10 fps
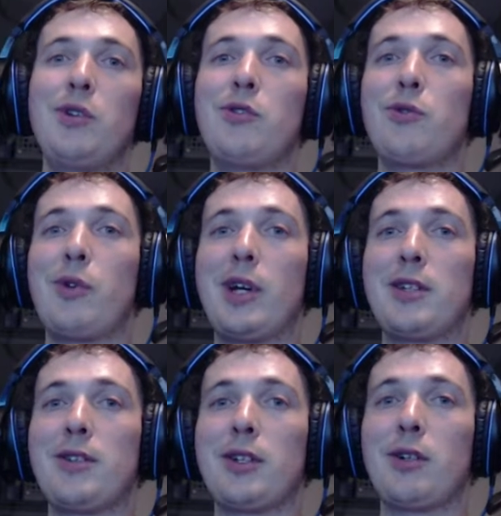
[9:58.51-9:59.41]

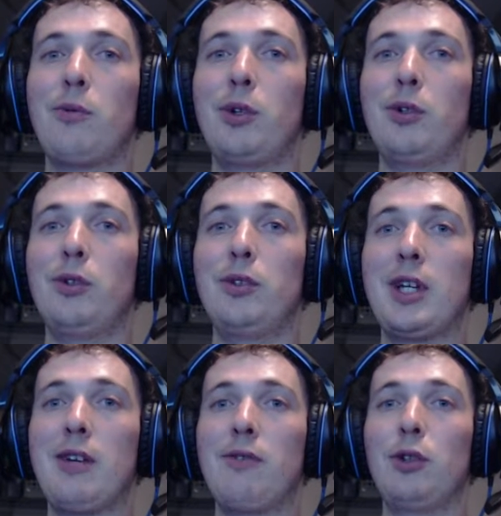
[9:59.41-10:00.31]
Jurassic World
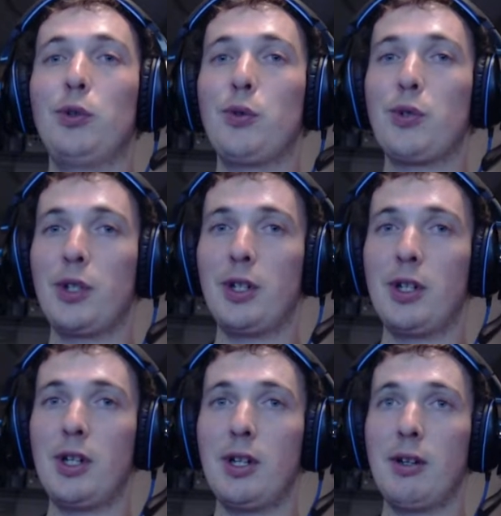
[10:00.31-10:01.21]

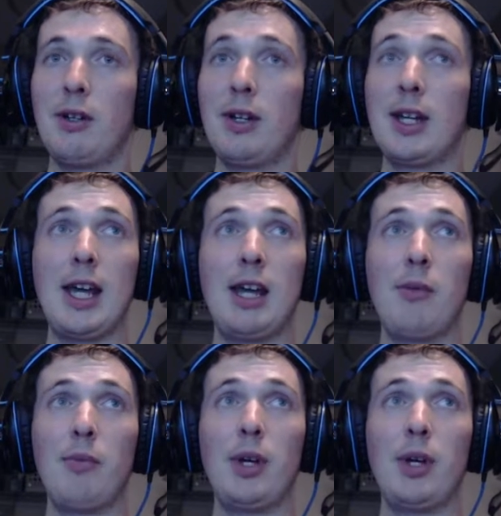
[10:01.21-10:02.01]
Evolution game